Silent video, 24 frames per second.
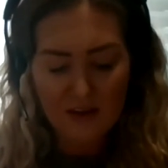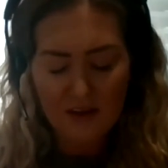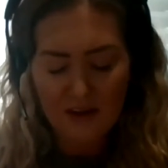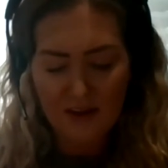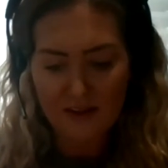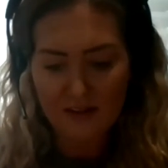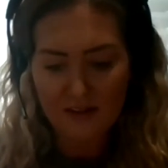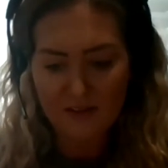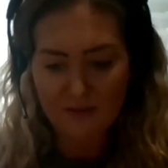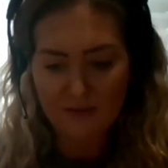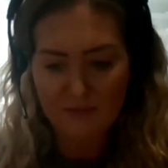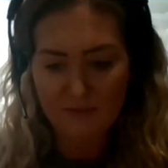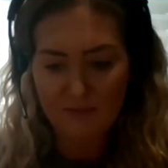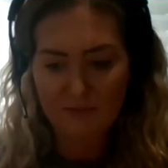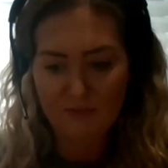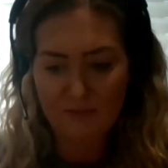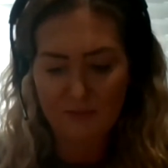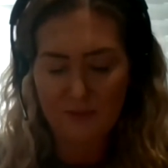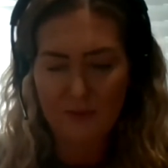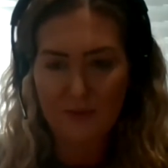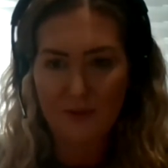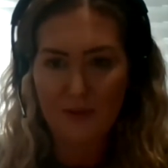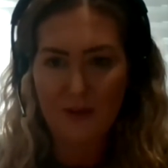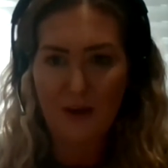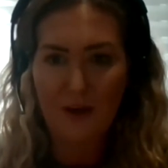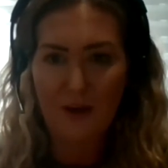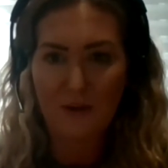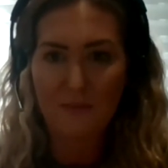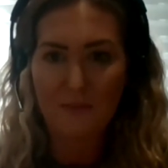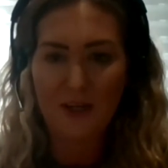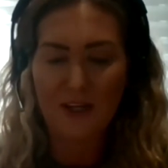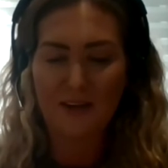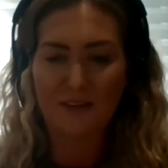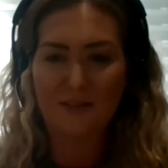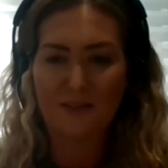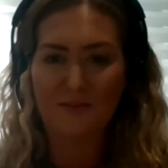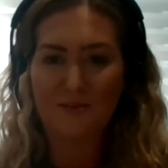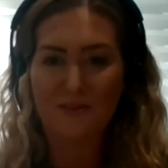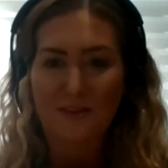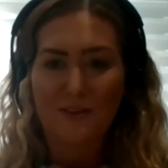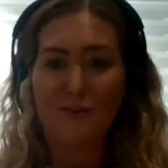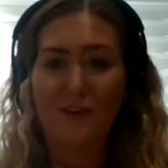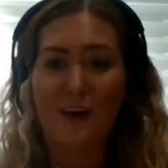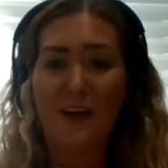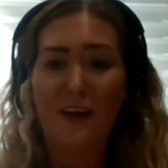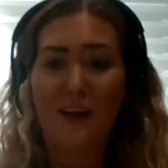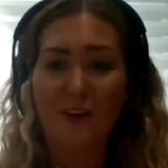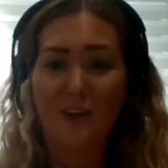and I mean, the
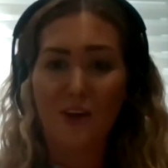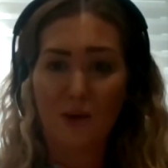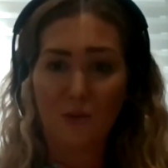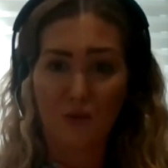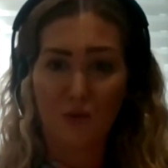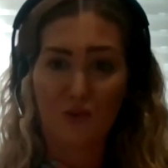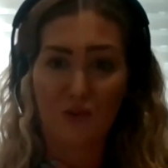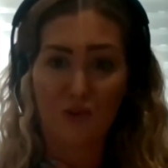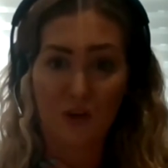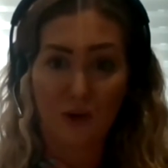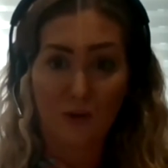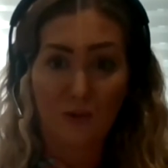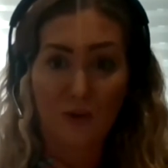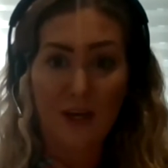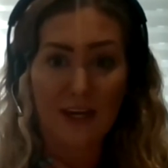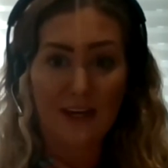fact that it was so